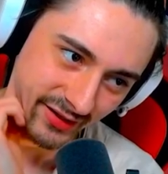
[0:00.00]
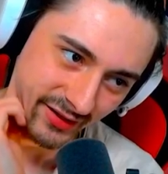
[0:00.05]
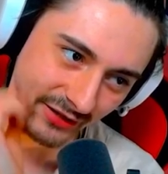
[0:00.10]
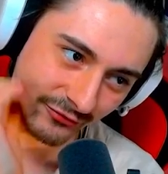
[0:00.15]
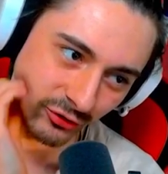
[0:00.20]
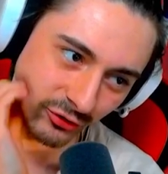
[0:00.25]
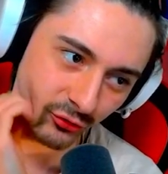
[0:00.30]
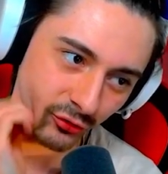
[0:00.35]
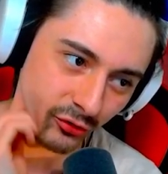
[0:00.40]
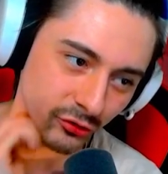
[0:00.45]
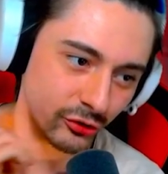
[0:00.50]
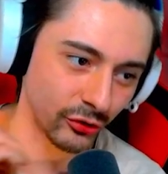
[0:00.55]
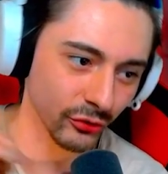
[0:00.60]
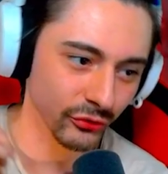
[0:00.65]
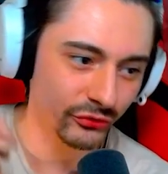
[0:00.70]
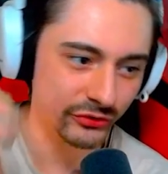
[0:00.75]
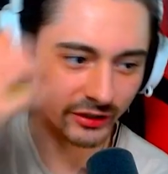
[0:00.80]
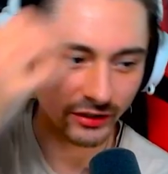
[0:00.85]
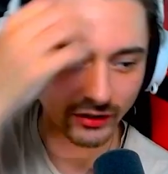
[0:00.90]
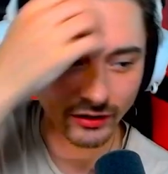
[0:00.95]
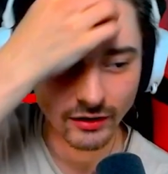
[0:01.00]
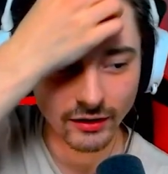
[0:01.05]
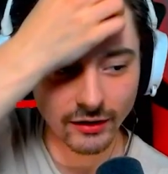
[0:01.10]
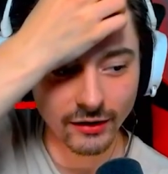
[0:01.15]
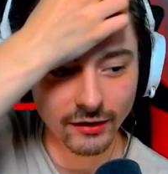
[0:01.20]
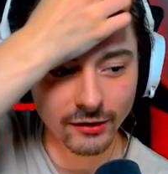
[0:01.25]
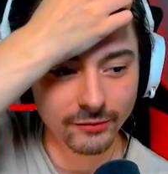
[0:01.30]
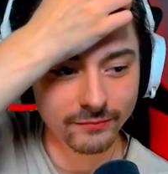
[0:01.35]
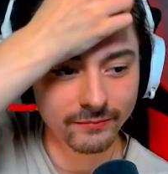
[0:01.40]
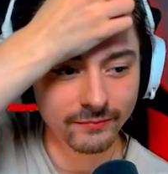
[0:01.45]
If you're not using
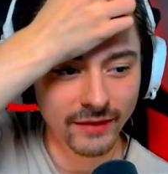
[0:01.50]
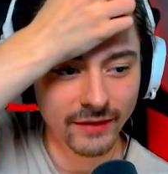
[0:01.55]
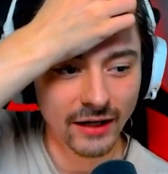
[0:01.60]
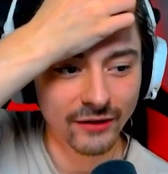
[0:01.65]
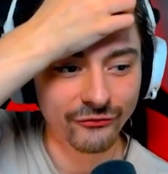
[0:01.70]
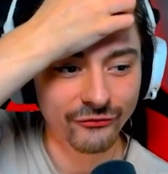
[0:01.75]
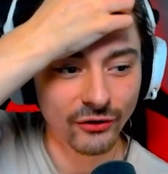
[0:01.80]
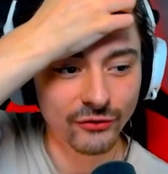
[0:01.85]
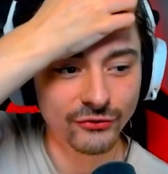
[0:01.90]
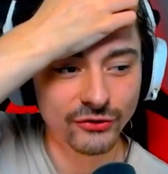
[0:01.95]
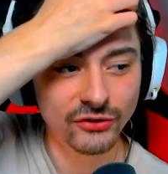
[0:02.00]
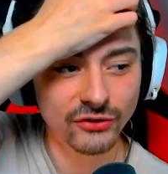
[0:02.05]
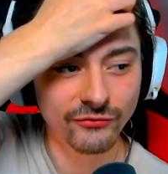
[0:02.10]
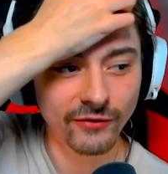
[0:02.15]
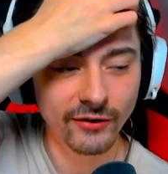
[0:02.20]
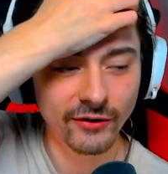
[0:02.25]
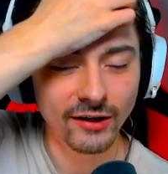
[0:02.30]
headphones, it's very